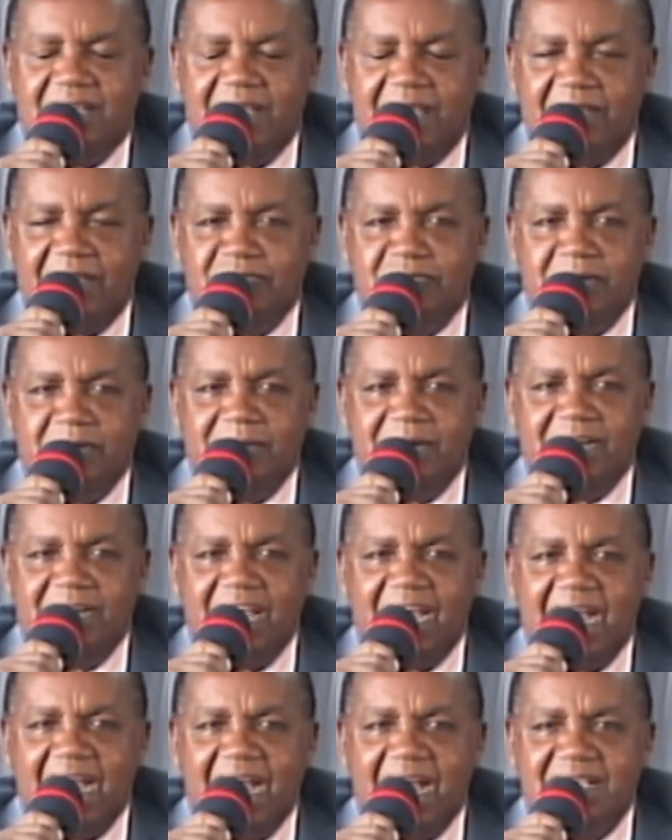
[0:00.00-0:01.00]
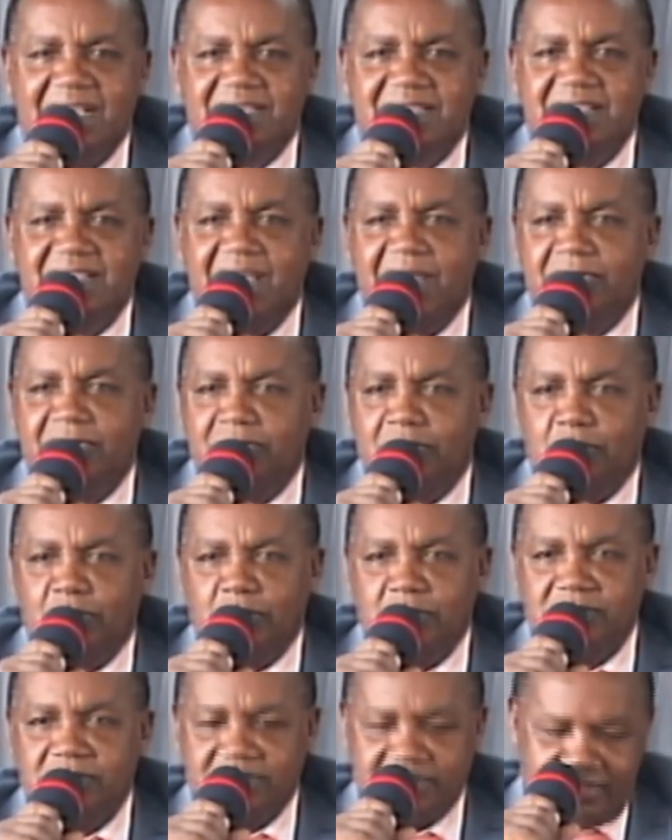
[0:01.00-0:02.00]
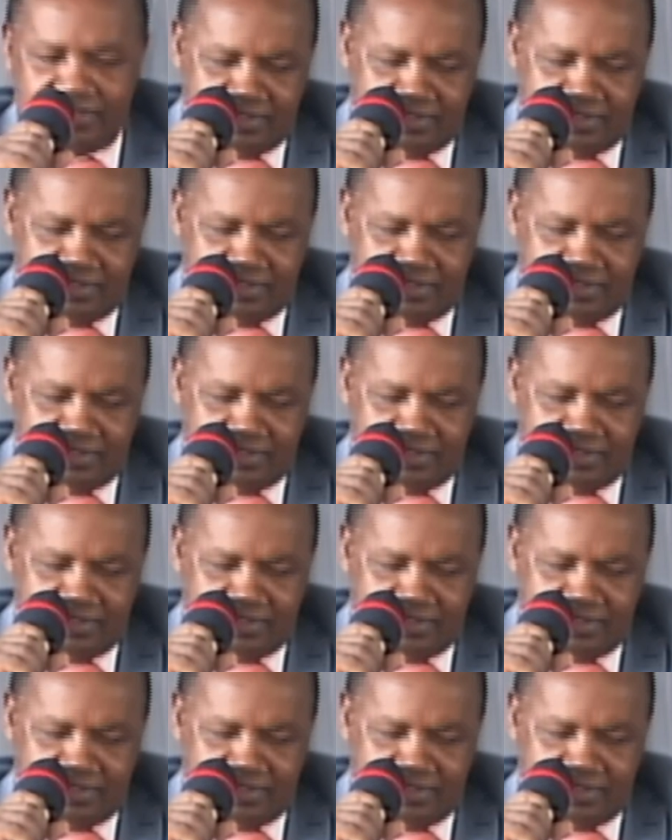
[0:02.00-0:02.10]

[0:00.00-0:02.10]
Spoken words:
Everybody has their roles.